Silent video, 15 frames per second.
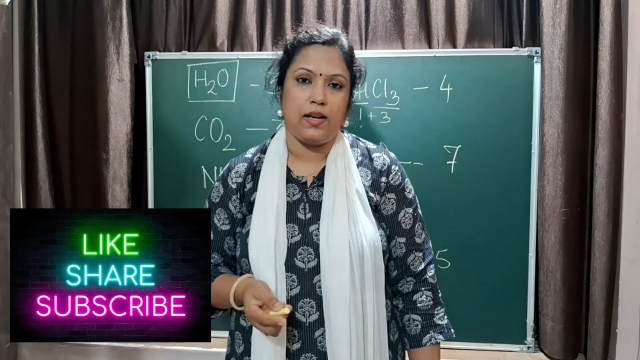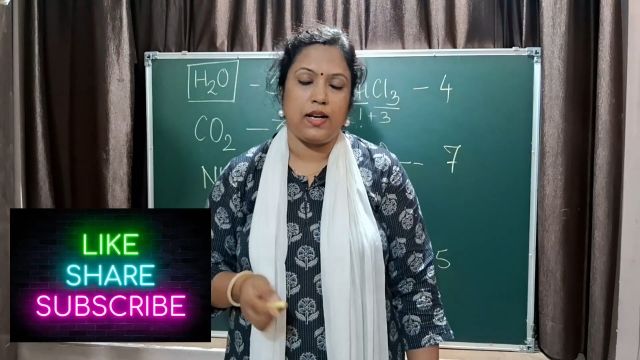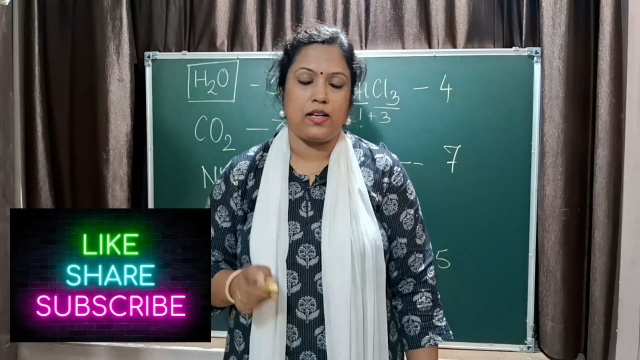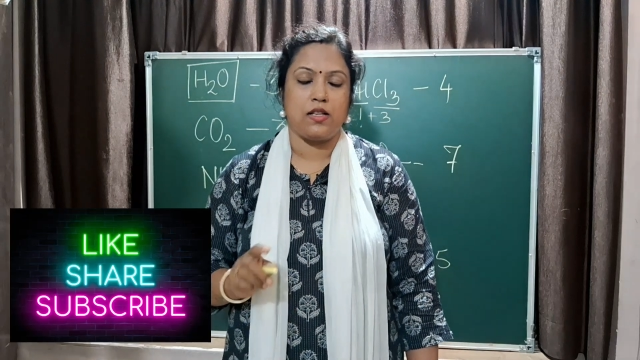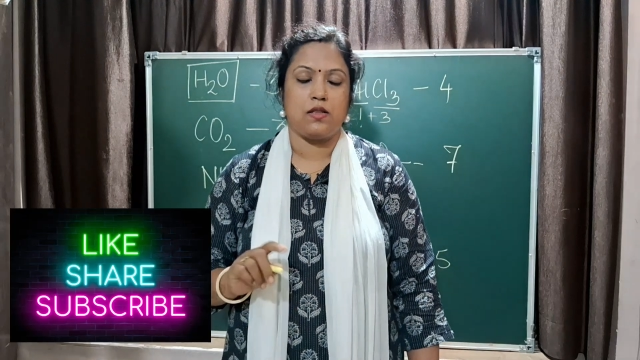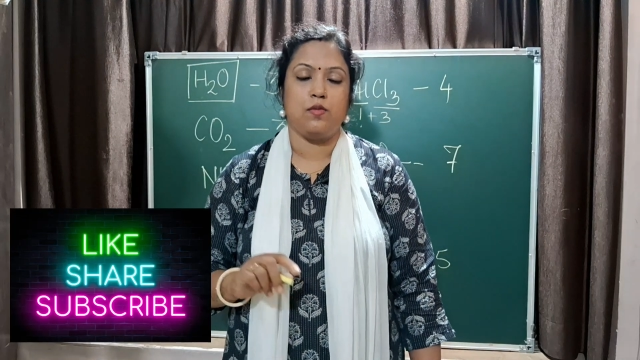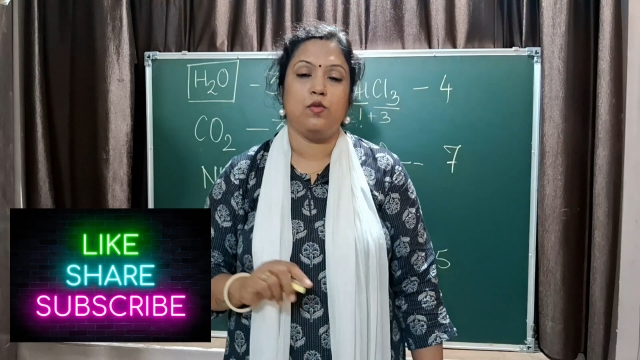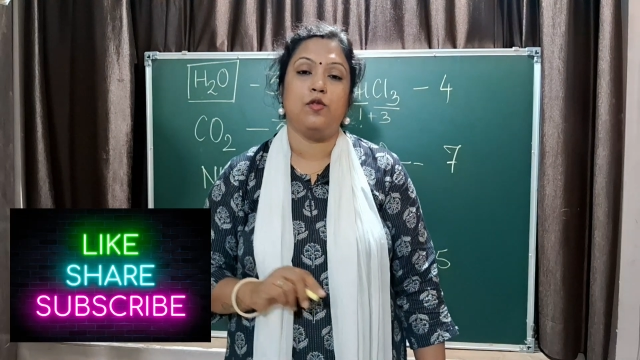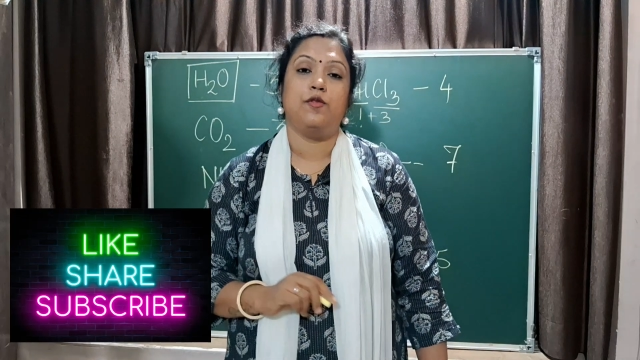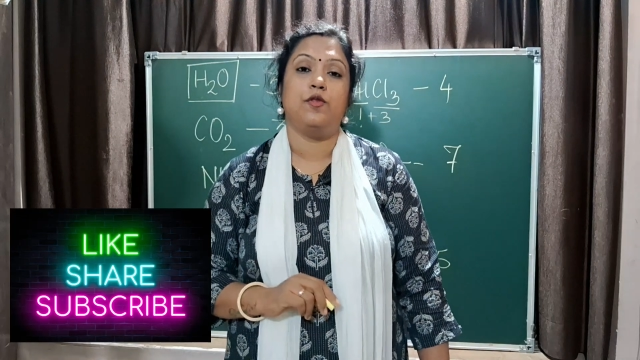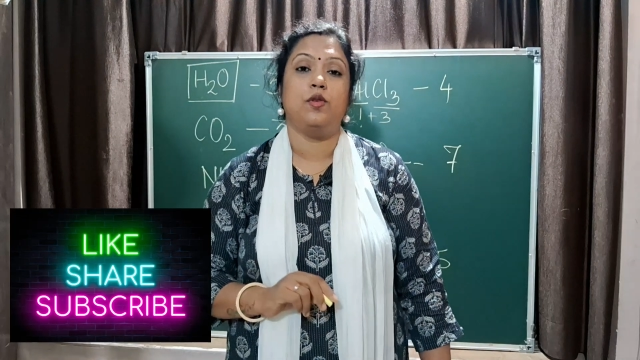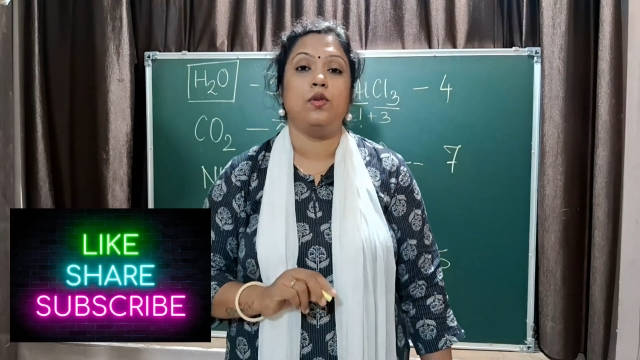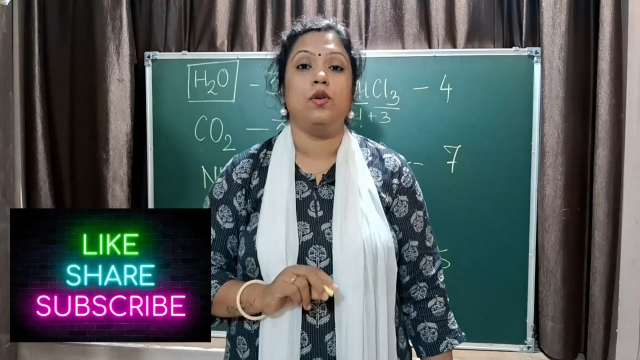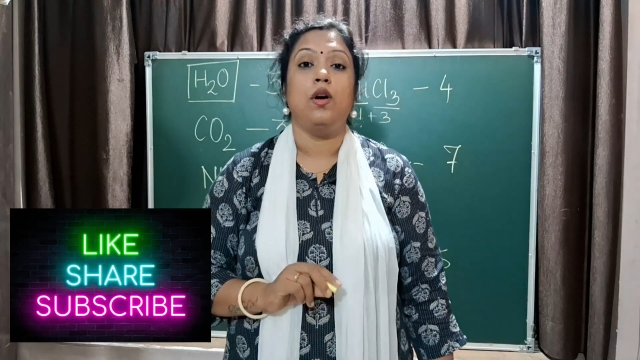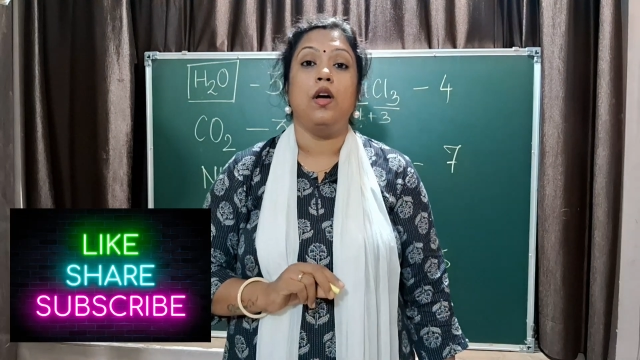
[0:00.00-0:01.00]
Let us move
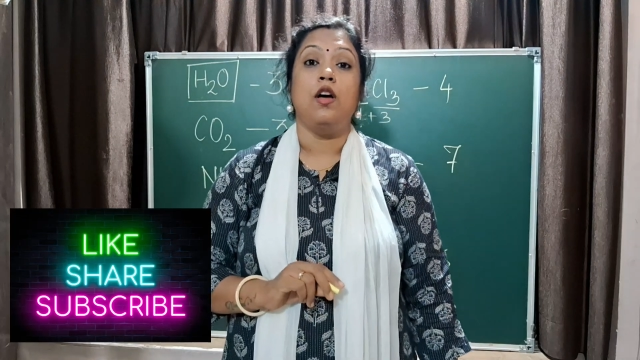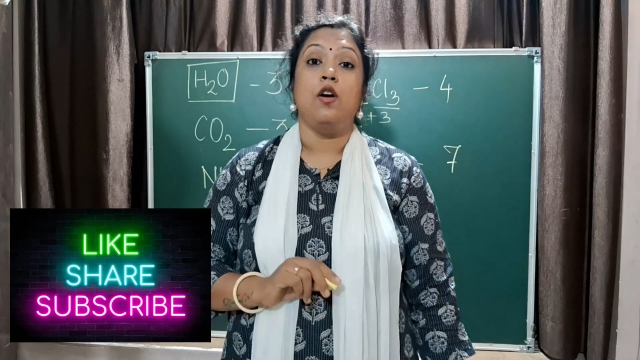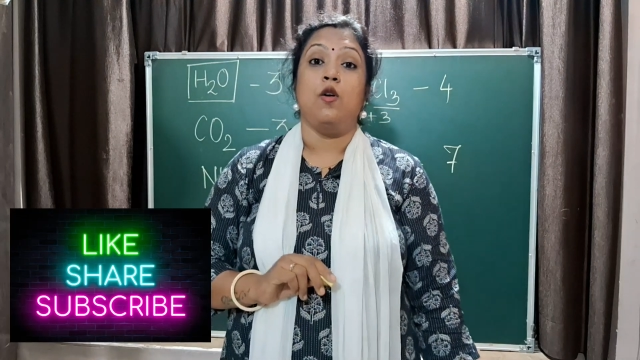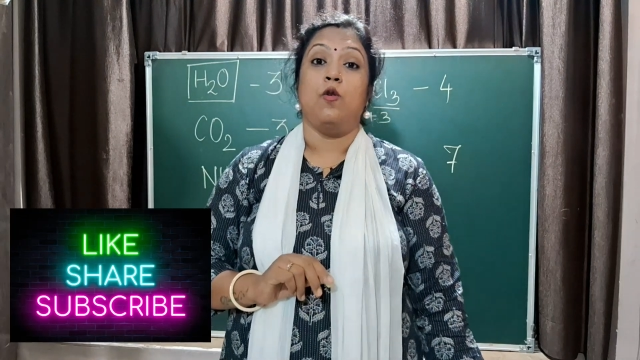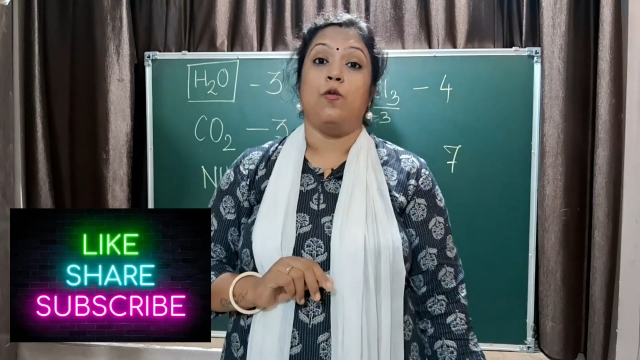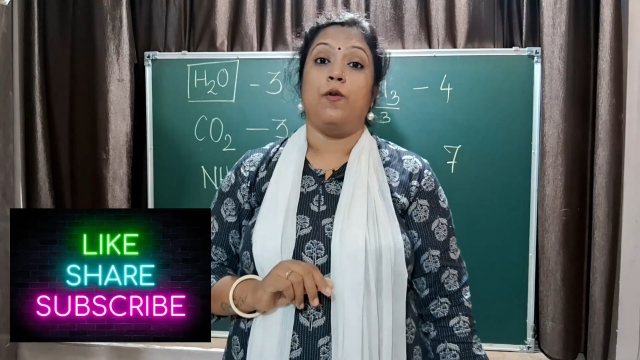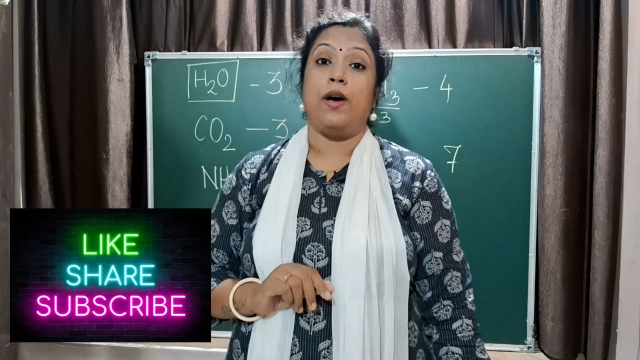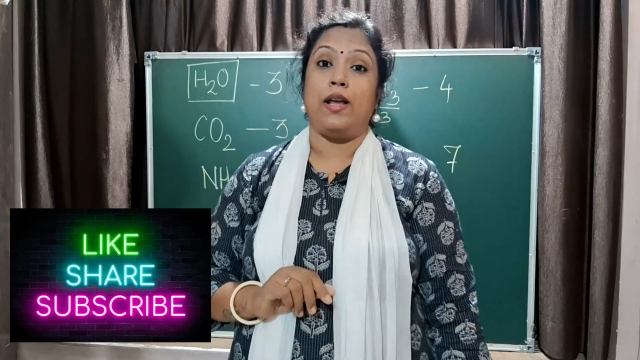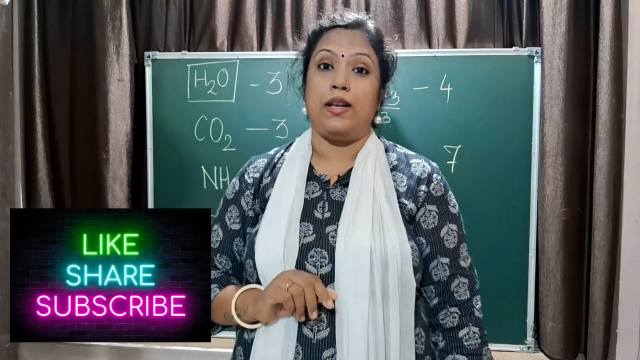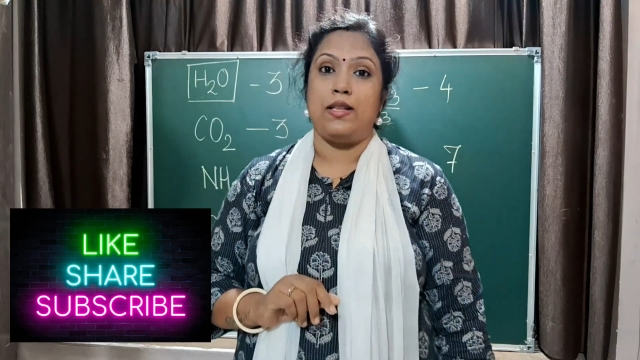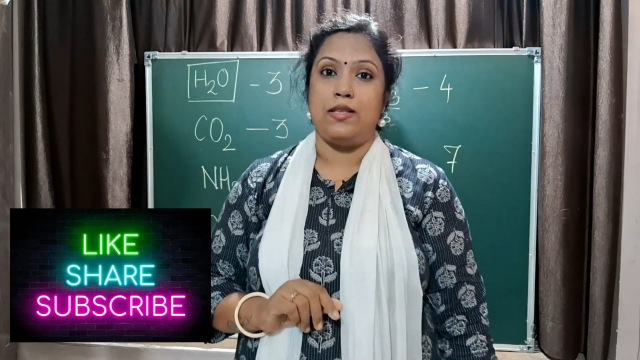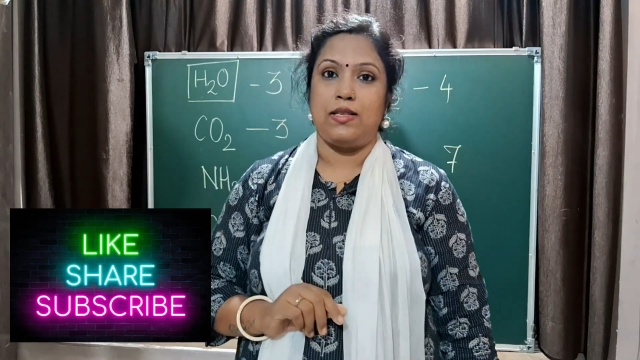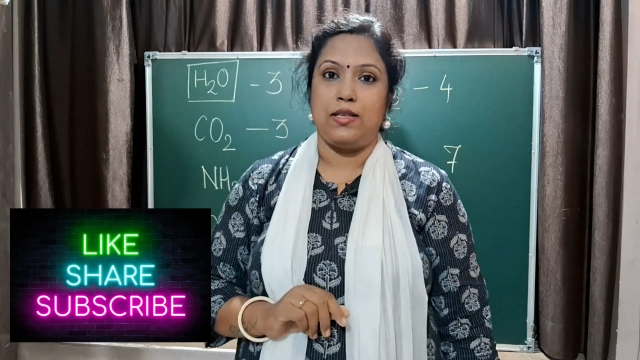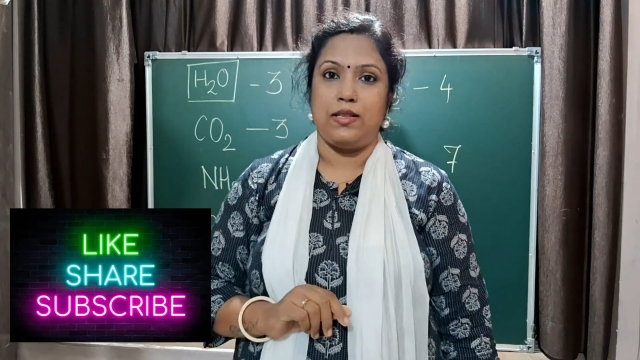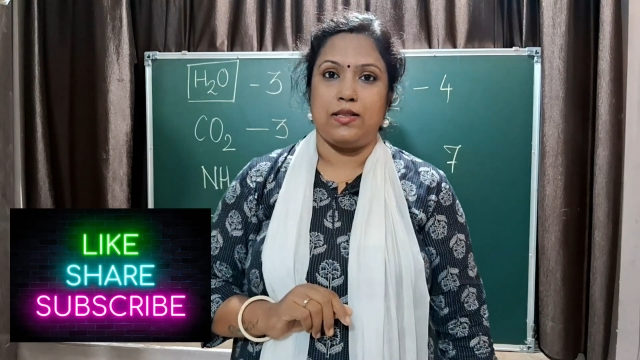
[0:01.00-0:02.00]
to
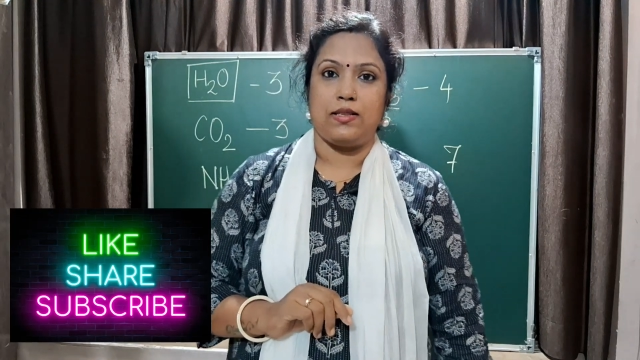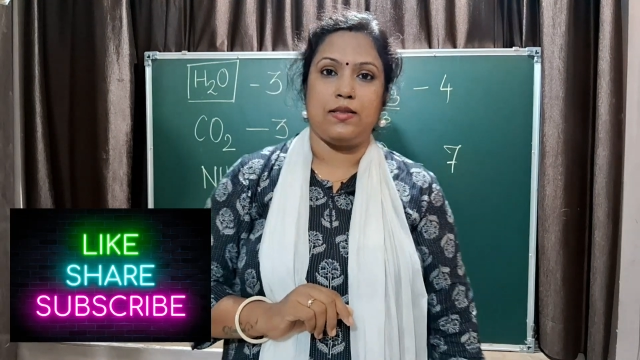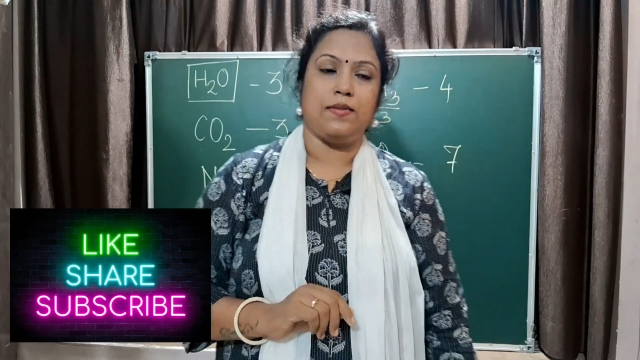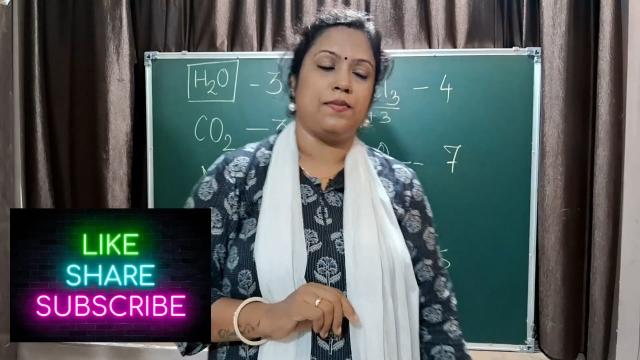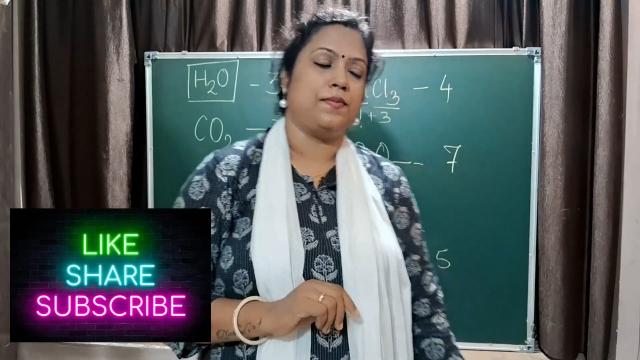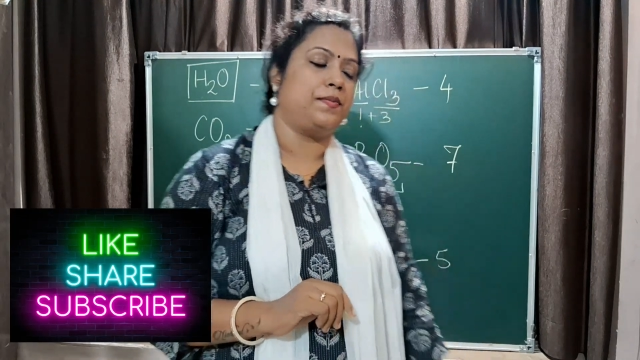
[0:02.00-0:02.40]
valencies.